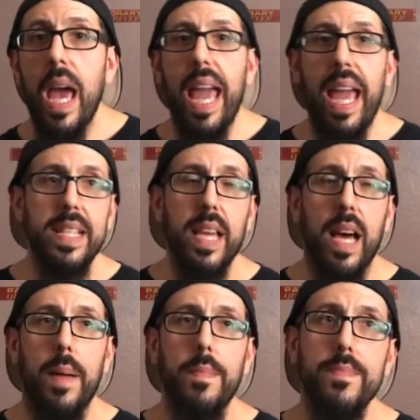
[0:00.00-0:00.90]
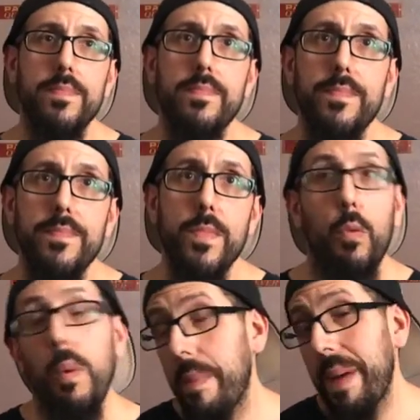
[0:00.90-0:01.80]
And
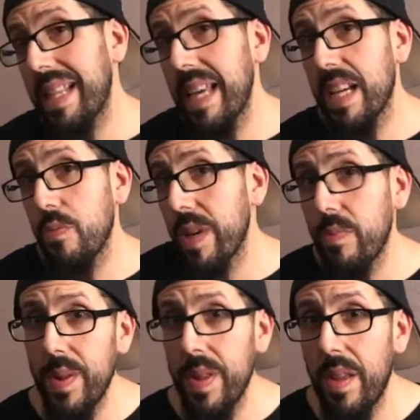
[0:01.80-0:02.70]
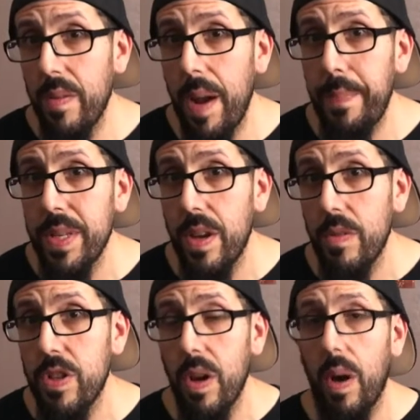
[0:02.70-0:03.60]
we'll be back next week with another
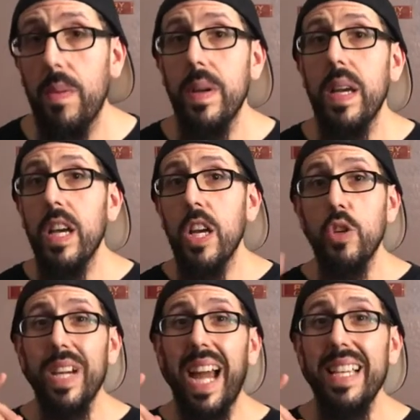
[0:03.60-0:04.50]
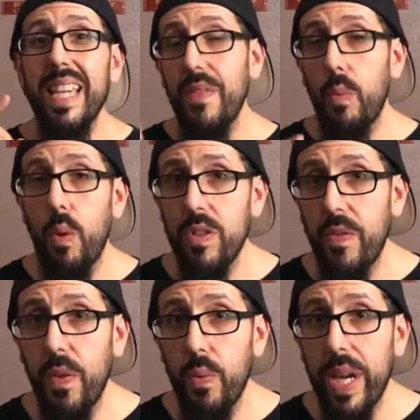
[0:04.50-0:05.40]
episode. So you guys have a
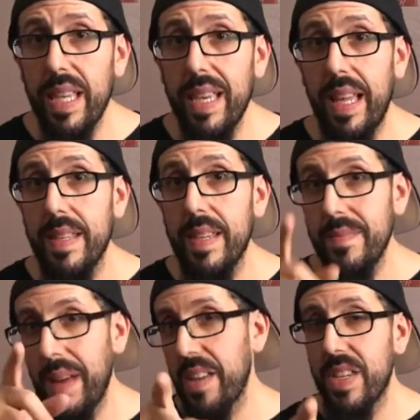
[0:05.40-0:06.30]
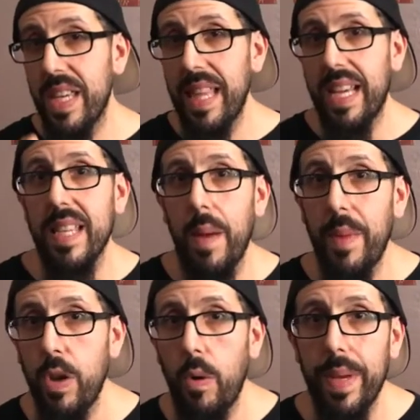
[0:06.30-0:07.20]
wonderful week, and I'll see you next time
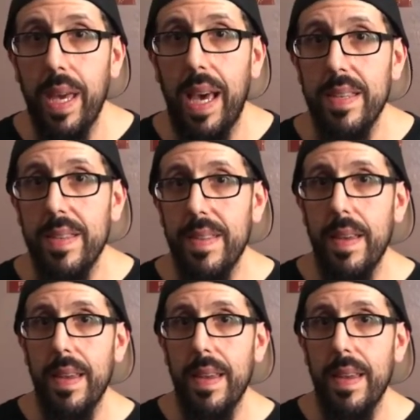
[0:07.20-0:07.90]
on No BS.